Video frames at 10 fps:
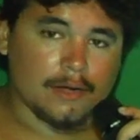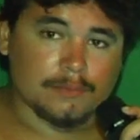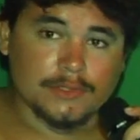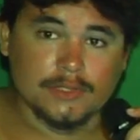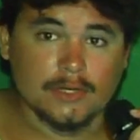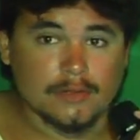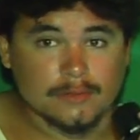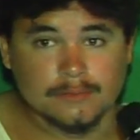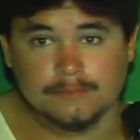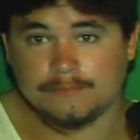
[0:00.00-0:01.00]

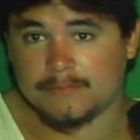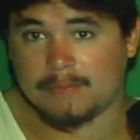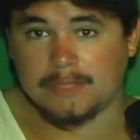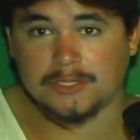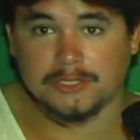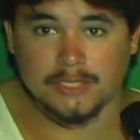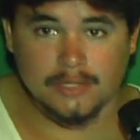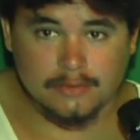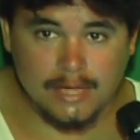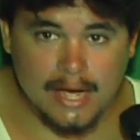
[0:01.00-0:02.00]
So I mean,
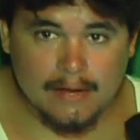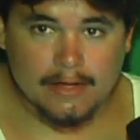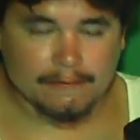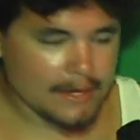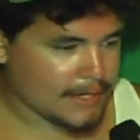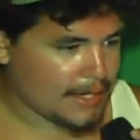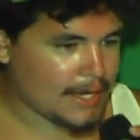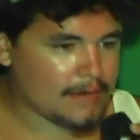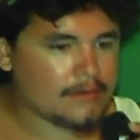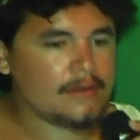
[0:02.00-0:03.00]
shit. Yeah, if I
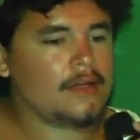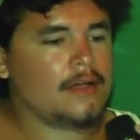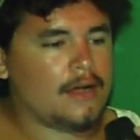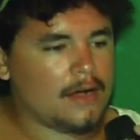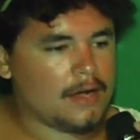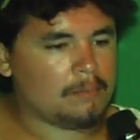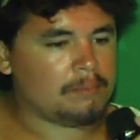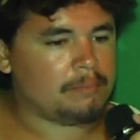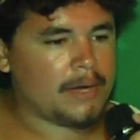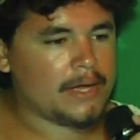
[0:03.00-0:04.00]
can.
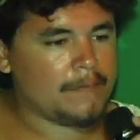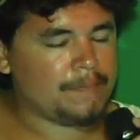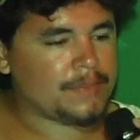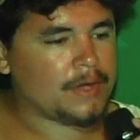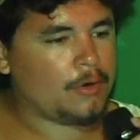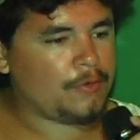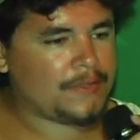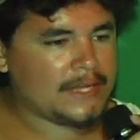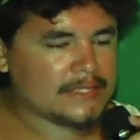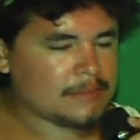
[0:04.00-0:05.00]
But the whole
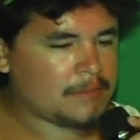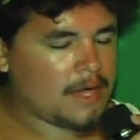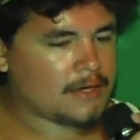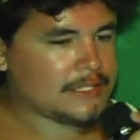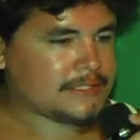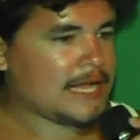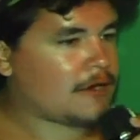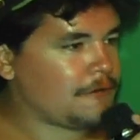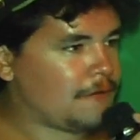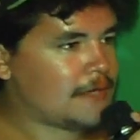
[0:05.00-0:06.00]
thing is, I'm not going to
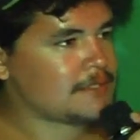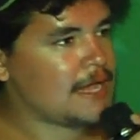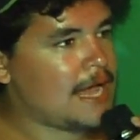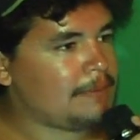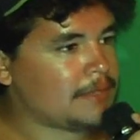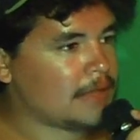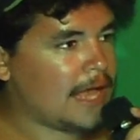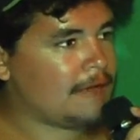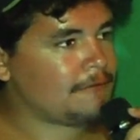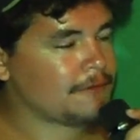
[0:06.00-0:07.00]
sacrifice a happy
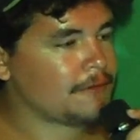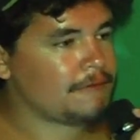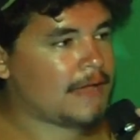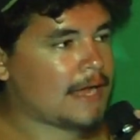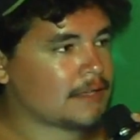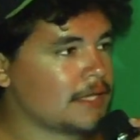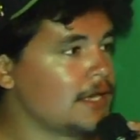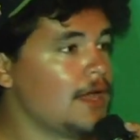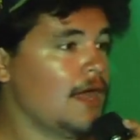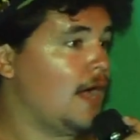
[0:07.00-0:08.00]
life for the fact
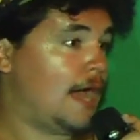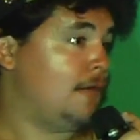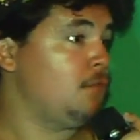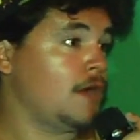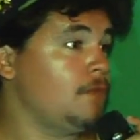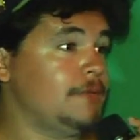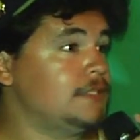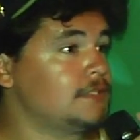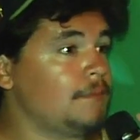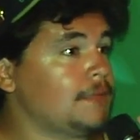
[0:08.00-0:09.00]
that I want to be
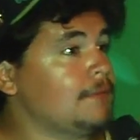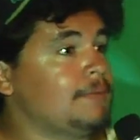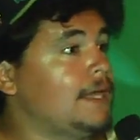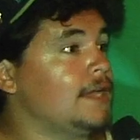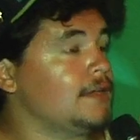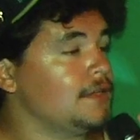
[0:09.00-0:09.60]
something big.